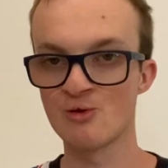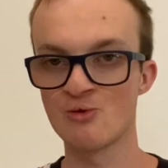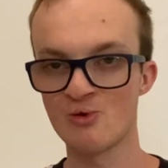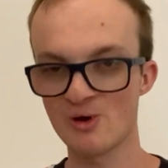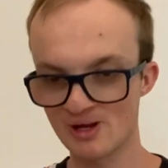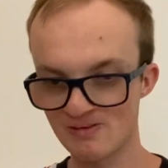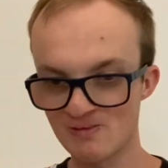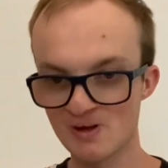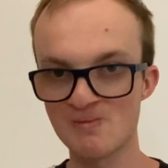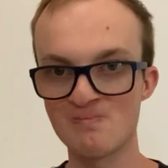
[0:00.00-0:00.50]

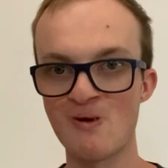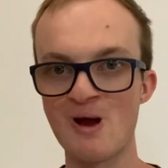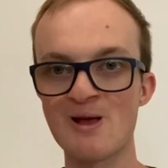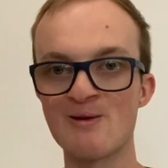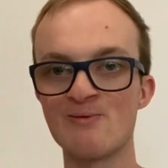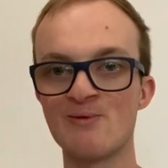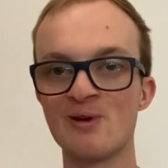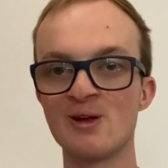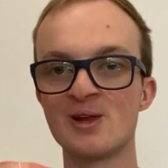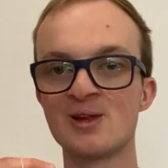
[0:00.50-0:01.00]
Christmas
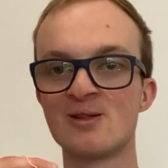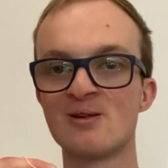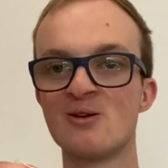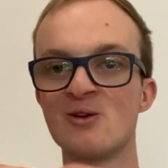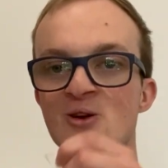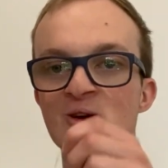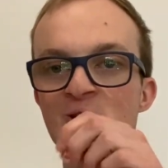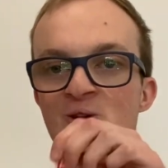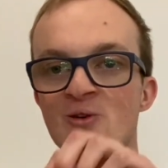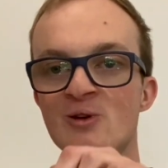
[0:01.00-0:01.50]
Breakfast.
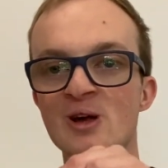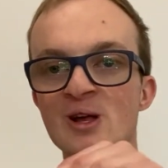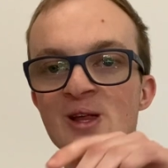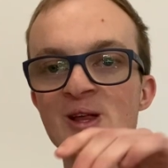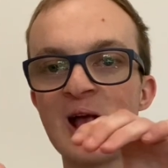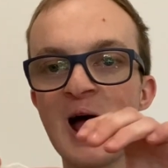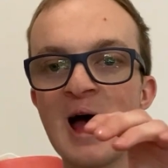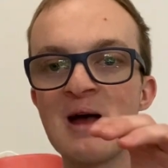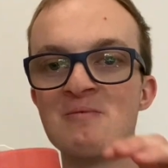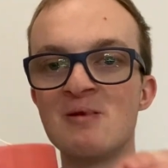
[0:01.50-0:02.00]
This
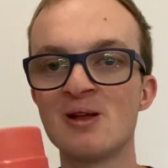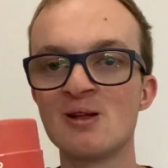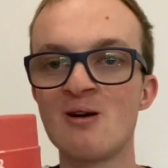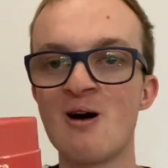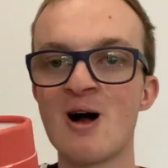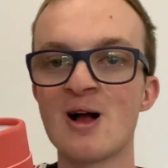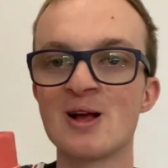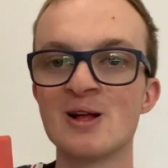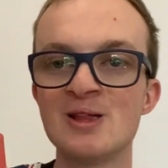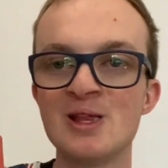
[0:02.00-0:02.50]
came in
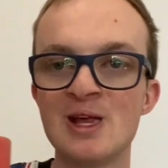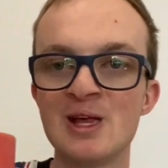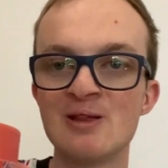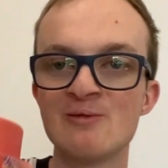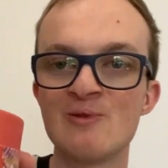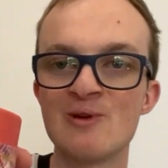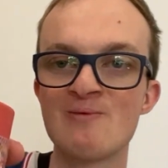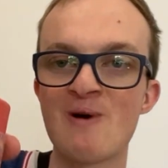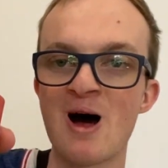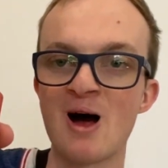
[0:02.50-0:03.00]
like a tin
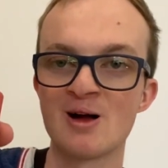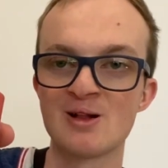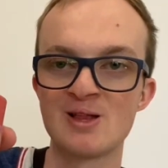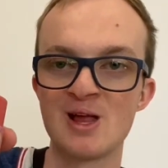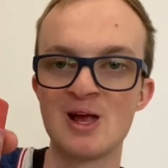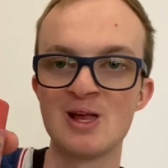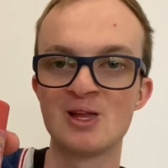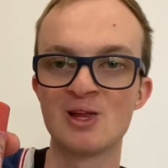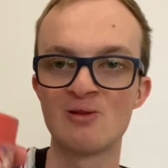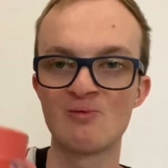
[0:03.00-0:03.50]
with other
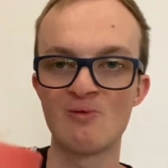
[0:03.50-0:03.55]
teas as